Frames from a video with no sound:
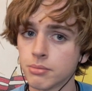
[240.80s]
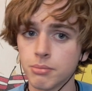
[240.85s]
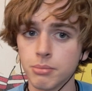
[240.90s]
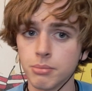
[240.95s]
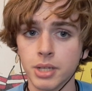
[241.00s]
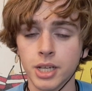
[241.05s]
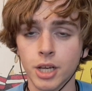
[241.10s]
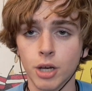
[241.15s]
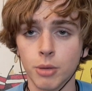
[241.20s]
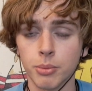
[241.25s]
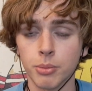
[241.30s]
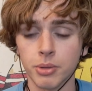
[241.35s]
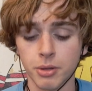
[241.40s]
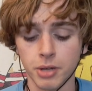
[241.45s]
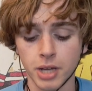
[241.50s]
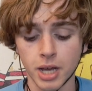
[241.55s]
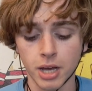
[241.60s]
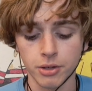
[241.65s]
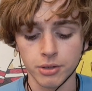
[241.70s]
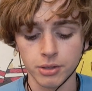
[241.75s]
Big help with the
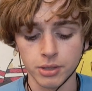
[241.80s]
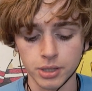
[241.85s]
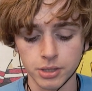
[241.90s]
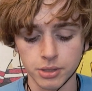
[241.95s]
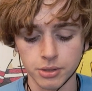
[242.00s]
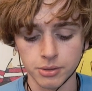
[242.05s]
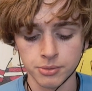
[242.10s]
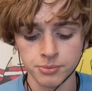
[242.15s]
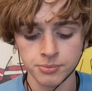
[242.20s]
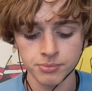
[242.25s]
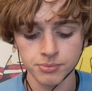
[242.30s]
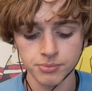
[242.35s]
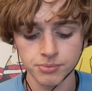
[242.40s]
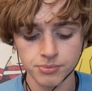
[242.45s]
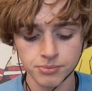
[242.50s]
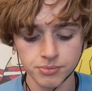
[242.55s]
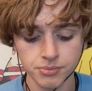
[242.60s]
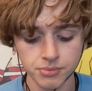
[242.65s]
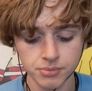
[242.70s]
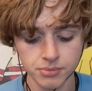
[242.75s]
calculator.
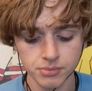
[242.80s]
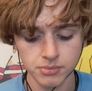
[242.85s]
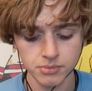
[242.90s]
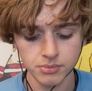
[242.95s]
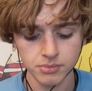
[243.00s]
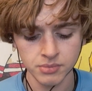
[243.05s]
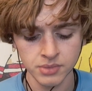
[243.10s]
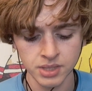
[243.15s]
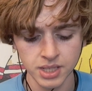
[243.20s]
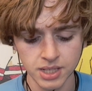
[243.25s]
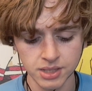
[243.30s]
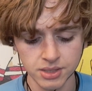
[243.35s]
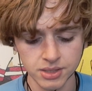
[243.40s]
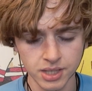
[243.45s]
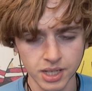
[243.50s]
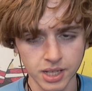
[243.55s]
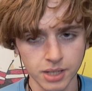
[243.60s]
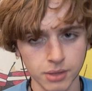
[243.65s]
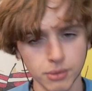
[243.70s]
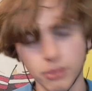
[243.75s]
That's
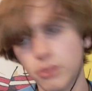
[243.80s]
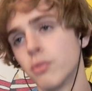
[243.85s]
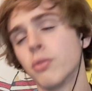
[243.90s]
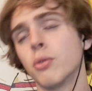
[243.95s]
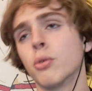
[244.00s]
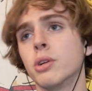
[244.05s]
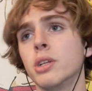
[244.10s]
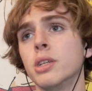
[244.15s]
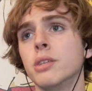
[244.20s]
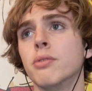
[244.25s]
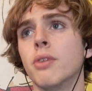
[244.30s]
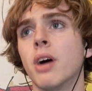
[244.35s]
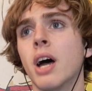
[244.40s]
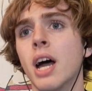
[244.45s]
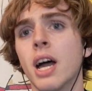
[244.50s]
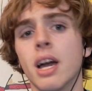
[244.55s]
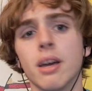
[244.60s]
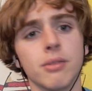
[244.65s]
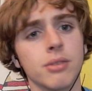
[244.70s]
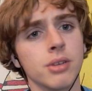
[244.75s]
like
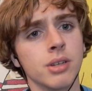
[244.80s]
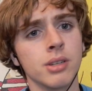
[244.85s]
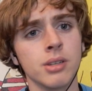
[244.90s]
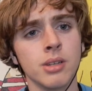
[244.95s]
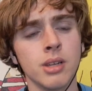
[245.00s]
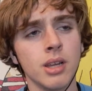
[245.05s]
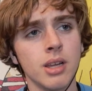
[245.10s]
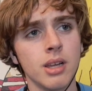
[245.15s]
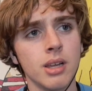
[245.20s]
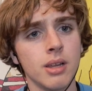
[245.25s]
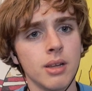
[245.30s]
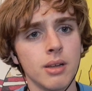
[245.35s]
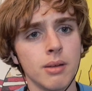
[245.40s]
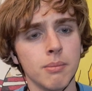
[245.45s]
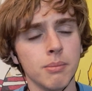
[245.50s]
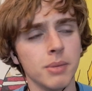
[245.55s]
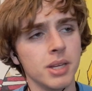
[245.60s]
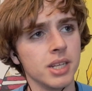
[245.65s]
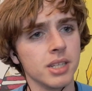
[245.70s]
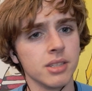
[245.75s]
45
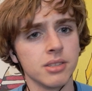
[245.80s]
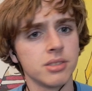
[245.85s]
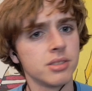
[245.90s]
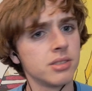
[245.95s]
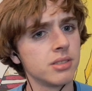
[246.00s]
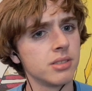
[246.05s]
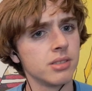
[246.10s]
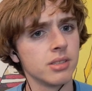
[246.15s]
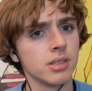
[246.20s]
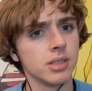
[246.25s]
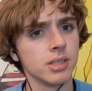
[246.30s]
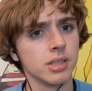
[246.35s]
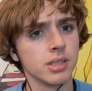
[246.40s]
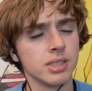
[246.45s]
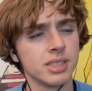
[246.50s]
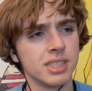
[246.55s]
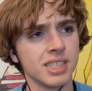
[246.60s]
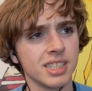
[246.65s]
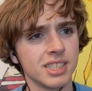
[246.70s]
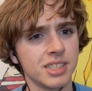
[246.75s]
minutes,
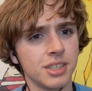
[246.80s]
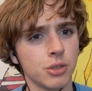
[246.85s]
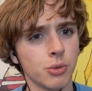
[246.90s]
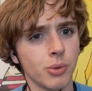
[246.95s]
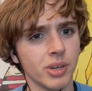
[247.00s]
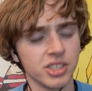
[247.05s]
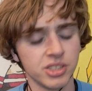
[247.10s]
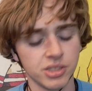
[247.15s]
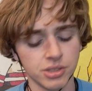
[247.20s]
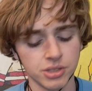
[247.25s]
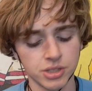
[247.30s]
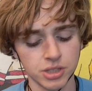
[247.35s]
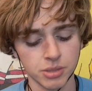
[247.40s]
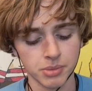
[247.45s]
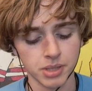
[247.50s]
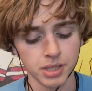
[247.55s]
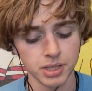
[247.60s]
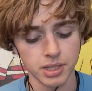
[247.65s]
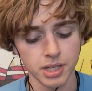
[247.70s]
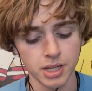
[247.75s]
60 questions, something
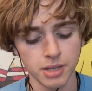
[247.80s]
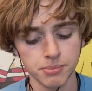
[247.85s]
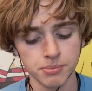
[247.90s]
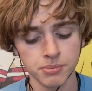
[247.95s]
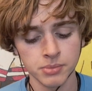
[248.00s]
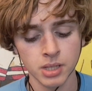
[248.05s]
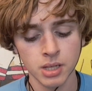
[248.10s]
like that.